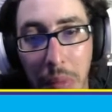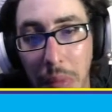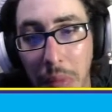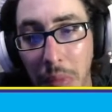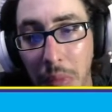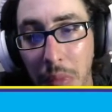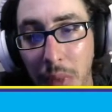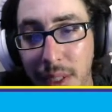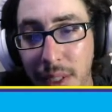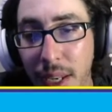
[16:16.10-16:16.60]

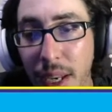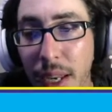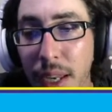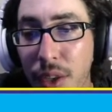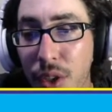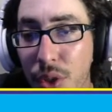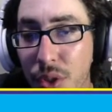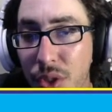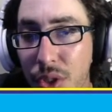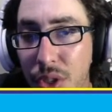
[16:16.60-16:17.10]
it's an
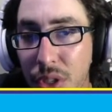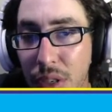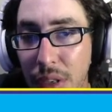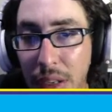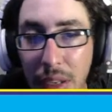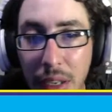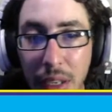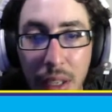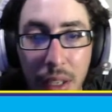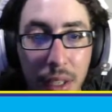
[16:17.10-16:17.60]

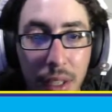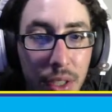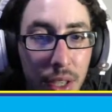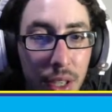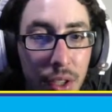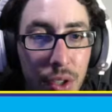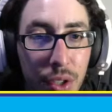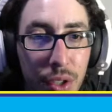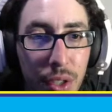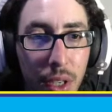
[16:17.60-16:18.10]
interesting
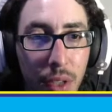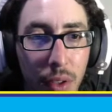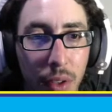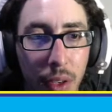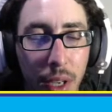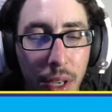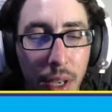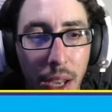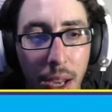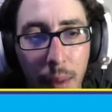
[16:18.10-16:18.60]

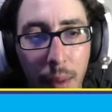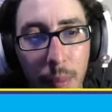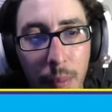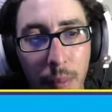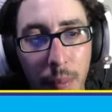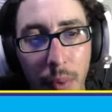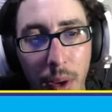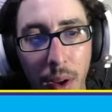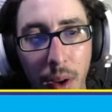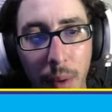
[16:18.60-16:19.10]
looking game.
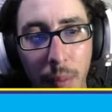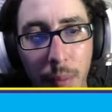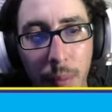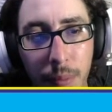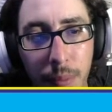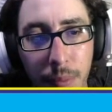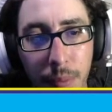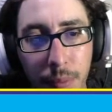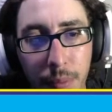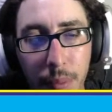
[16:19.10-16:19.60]

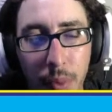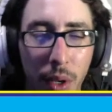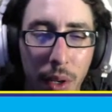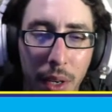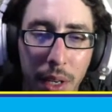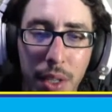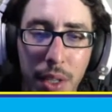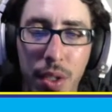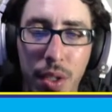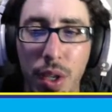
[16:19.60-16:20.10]

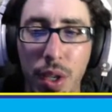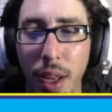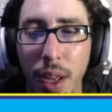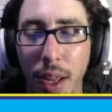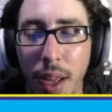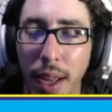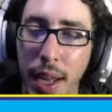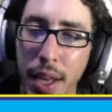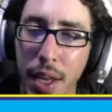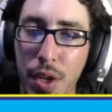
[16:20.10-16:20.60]
And
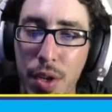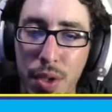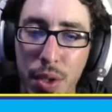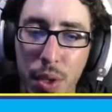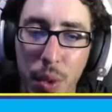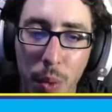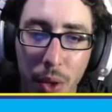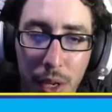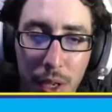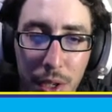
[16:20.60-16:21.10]
I hate using
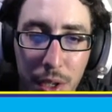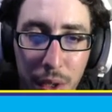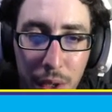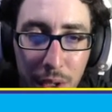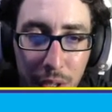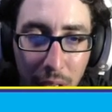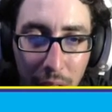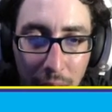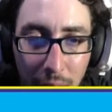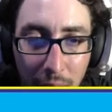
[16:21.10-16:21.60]
the word interesting.